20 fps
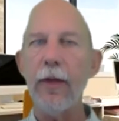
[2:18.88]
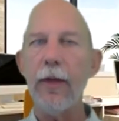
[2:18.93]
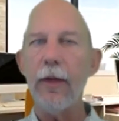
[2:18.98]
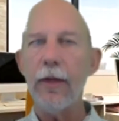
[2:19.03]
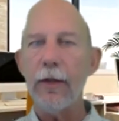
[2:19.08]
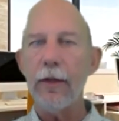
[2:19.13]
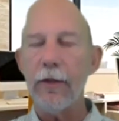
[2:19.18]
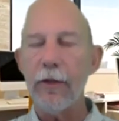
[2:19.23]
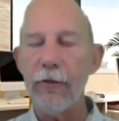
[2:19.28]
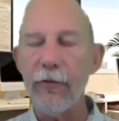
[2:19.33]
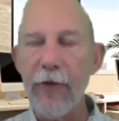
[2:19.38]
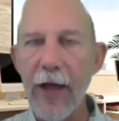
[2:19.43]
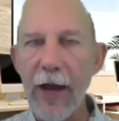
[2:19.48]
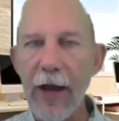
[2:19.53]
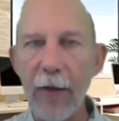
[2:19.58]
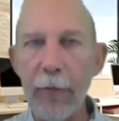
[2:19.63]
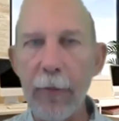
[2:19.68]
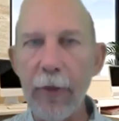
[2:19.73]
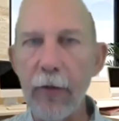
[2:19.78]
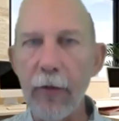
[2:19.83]

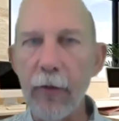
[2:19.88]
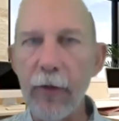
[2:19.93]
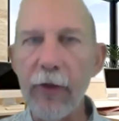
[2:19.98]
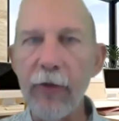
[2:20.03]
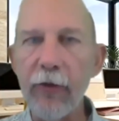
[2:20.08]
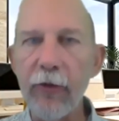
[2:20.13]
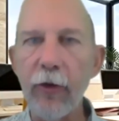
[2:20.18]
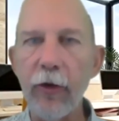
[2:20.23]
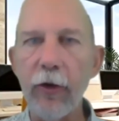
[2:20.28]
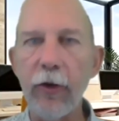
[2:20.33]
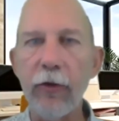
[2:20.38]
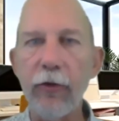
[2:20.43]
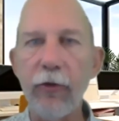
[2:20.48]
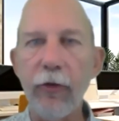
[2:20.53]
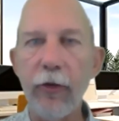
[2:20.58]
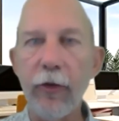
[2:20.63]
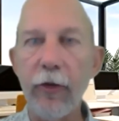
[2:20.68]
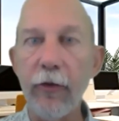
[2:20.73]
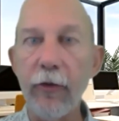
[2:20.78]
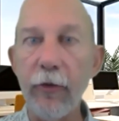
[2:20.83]
development research for
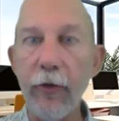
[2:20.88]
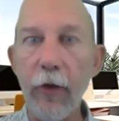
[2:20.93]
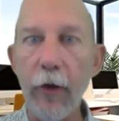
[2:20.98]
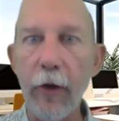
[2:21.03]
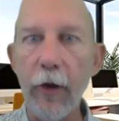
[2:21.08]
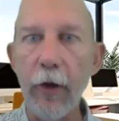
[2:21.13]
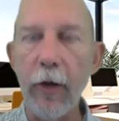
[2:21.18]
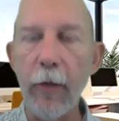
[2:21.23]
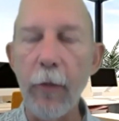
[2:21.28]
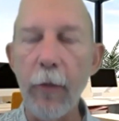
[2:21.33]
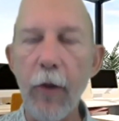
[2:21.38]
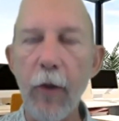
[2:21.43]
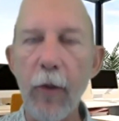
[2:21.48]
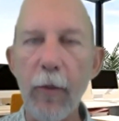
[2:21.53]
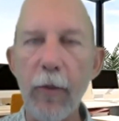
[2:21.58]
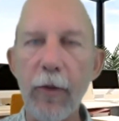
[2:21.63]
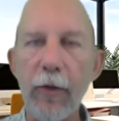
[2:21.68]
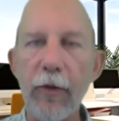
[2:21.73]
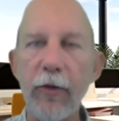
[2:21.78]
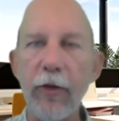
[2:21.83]
the Florida
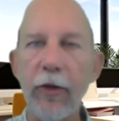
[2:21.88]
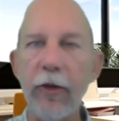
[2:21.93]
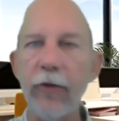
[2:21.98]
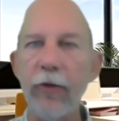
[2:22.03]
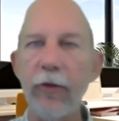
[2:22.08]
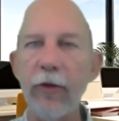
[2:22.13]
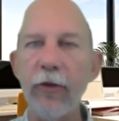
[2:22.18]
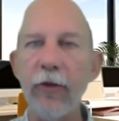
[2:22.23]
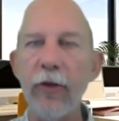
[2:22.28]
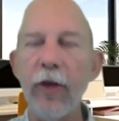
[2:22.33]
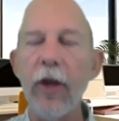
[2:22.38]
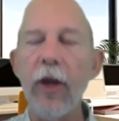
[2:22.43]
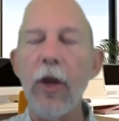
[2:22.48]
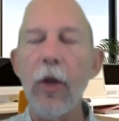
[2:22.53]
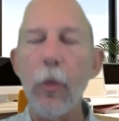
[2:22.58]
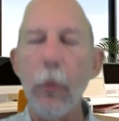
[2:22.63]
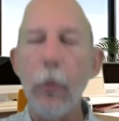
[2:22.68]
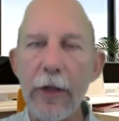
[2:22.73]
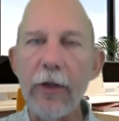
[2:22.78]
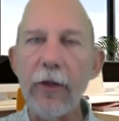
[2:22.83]
Department of Citrus,
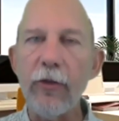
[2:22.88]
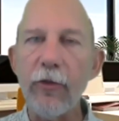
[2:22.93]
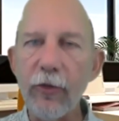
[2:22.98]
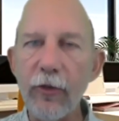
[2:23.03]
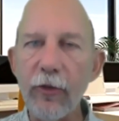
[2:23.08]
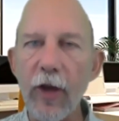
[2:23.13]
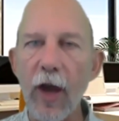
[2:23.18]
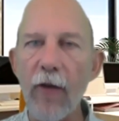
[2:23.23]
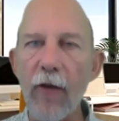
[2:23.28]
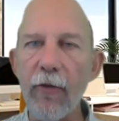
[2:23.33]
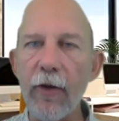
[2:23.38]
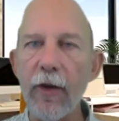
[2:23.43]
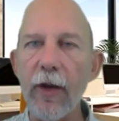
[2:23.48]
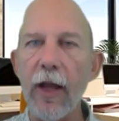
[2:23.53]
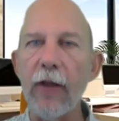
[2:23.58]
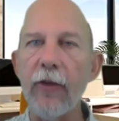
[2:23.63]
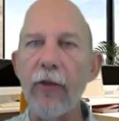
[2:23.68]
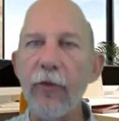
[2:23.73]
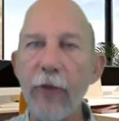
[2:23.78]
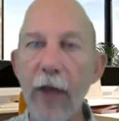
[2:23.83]
we discovered a
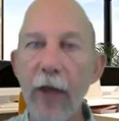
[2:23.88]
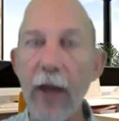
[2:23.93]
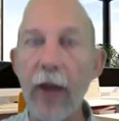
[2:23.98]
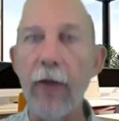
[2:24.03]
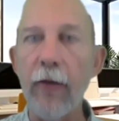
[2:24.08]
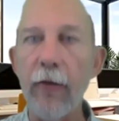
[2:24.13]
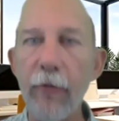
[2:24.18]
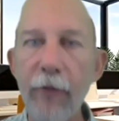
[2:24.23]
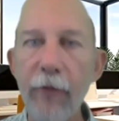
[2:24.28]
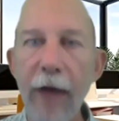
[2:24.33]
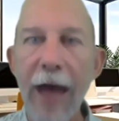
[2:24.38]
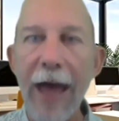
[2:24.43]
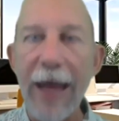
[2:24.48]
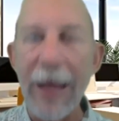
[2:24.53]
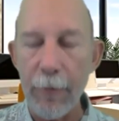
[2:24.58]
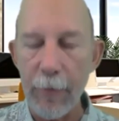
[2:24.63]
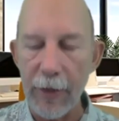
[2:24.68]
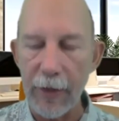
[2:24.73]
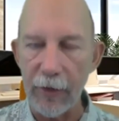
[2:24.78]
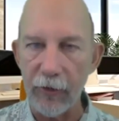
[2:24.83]
set of
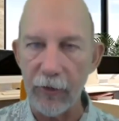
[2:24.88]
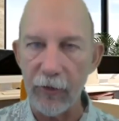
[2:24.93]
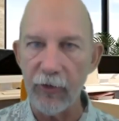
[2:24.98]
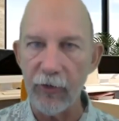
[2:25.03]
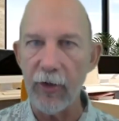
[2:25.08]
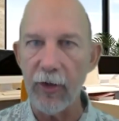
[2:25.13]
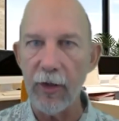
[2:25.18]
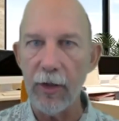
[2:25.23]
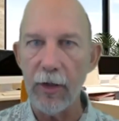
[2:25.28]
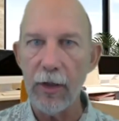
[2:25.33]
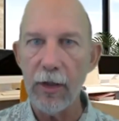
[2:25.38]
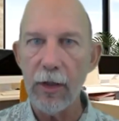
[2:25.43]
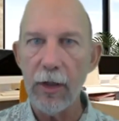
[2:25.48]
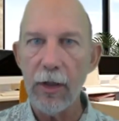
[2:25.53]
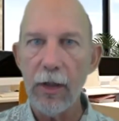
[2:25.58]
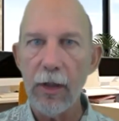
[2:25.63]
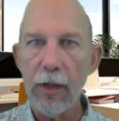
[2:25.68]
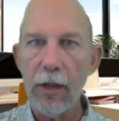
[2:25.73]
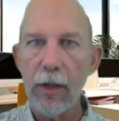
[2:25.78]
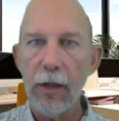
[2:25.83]
vitamins
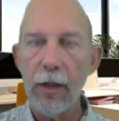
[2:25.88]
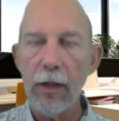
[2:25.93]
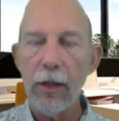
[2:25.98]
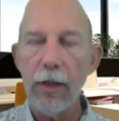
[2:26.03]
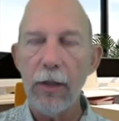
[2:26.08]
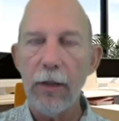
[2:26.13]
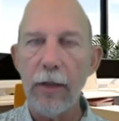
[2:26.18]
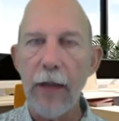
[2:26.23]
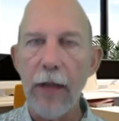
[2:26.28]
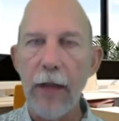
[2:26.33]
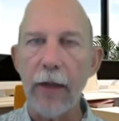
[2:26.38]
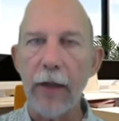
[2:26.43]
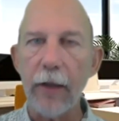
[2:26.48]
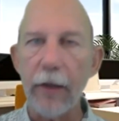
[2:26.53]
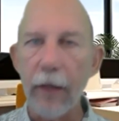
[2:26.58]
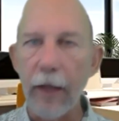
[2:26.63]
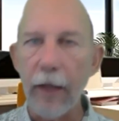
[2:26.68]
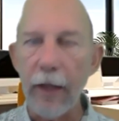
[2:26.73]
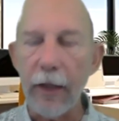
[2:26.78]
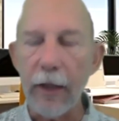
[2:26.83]
that
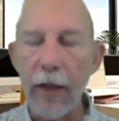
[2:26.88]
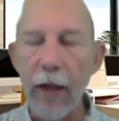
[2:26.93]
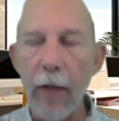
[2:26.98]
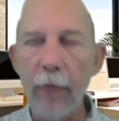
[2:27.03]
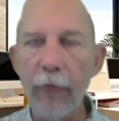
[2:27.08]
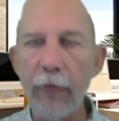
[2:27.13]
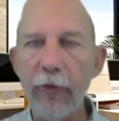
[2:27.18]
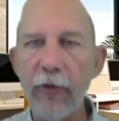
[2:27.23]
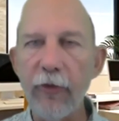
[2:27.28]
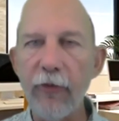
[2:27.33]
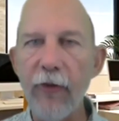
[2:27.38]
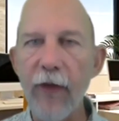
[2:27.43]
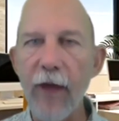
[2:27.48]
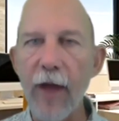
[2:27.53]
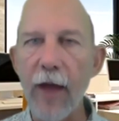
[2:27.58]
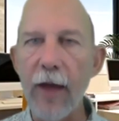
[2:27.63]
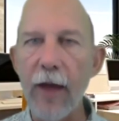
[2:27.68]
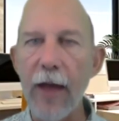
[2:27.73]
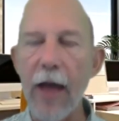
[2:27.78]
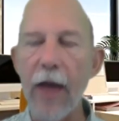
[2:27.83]
it comes to
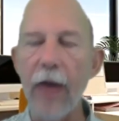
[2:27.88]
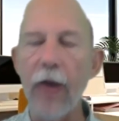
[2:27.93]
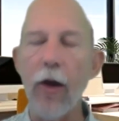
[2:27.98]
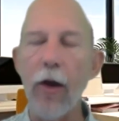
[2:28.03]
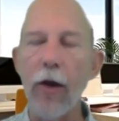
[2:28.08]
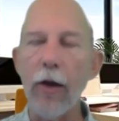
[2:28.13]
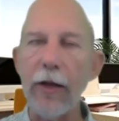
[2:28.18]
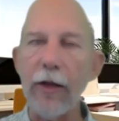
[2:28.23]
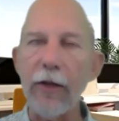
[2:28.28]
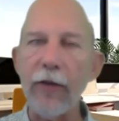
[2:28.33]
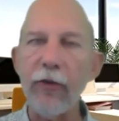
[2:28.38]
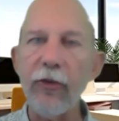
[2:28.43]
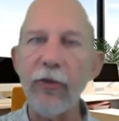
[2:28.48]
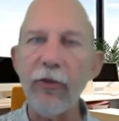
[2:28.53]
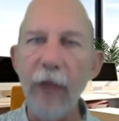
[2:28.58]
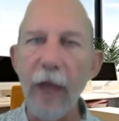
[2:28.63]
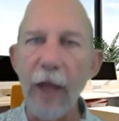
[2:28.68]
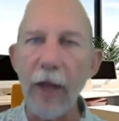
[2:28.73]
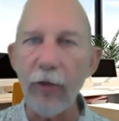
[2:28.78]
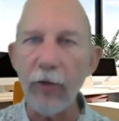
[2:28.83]
find out are
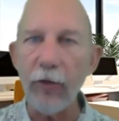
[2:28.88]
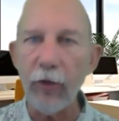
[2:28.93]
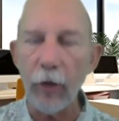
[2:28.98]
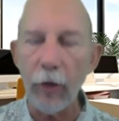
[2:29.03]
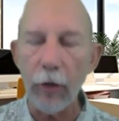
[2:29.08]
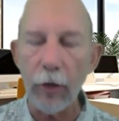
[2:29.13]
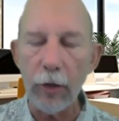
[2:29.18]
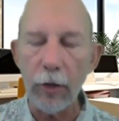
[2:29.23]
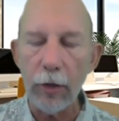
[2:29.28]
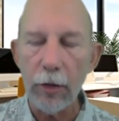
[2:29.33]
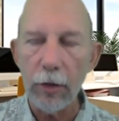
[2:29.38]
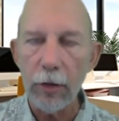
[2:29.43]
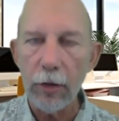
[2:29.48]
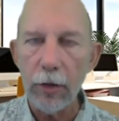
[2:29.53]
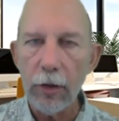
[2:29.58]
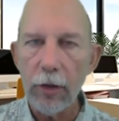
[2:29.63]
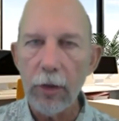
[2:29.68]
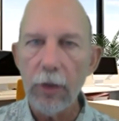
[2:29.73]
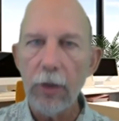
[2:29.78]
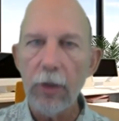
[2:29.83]
essential
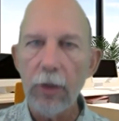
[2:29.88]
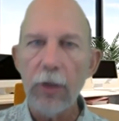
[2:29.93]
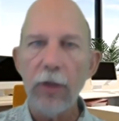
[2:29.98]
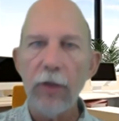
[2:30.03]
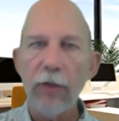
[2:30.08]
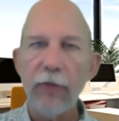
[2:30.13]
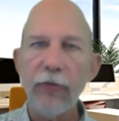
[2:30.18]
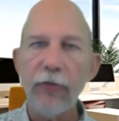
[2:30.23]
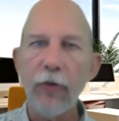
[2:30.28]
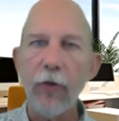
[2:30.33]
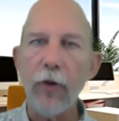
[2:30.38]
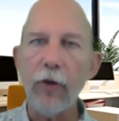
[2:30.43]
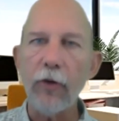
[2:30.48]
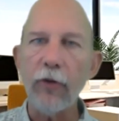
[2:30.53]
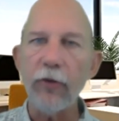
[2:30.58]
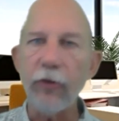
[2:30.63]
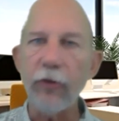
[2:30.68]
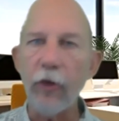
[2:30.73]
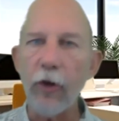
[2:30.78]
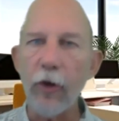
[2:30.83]
for
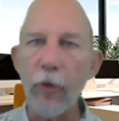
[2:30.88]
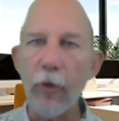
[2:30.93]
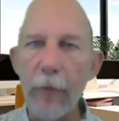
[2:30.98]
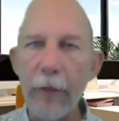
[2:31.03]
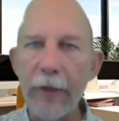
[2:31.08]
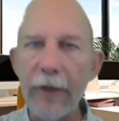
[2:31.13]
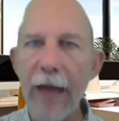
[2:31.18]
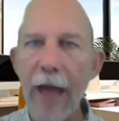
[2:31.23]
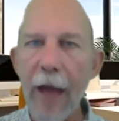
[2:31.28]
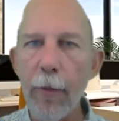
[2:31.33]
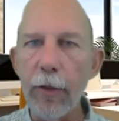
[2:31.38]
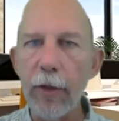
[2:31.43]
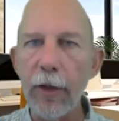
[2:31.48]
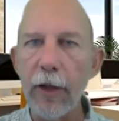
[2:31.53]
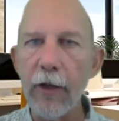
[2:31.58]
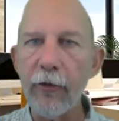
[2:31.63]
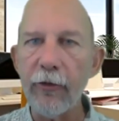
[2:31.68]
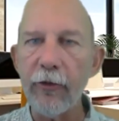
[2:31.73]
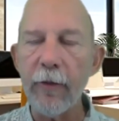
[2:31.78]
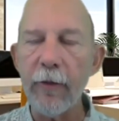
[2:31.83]
sugar
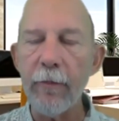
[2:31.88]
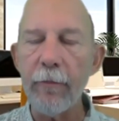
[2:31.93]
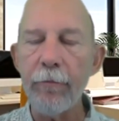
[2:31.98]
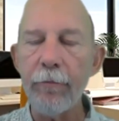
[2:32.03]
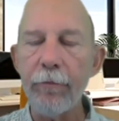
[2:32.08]
metabolism